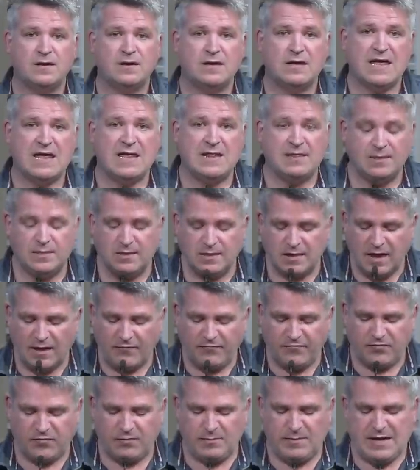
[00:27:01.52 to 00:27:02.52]
He
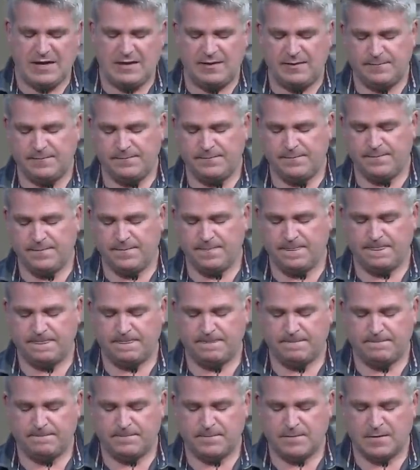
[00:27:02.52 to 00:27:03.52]
loves me.
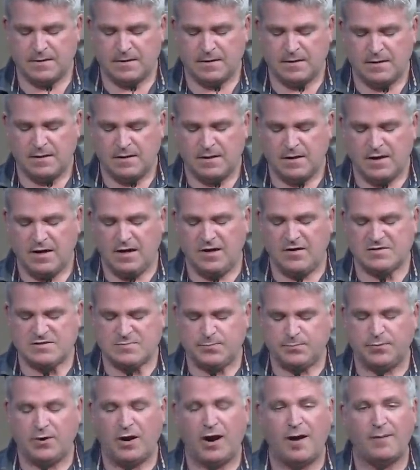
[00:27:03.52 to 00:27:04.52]
He has
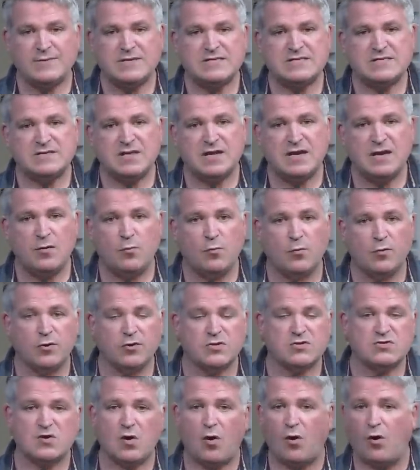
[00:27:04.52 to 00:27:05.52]
promised that he
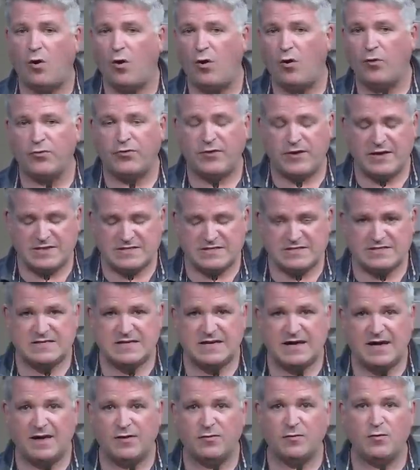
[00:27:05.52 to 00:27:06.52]
works all things
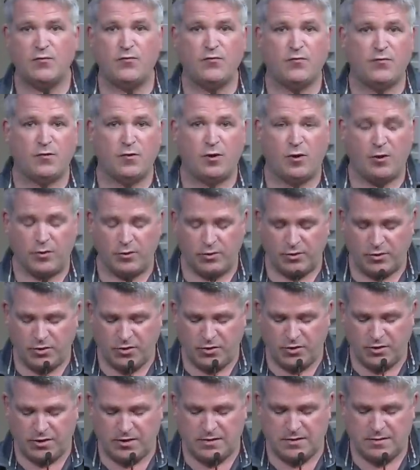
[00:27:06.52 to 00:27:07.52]
together for our
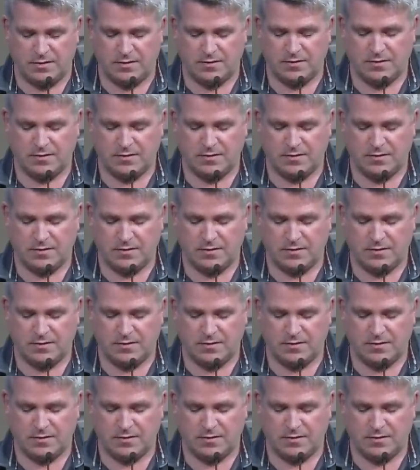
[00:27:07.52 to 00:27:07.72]
good.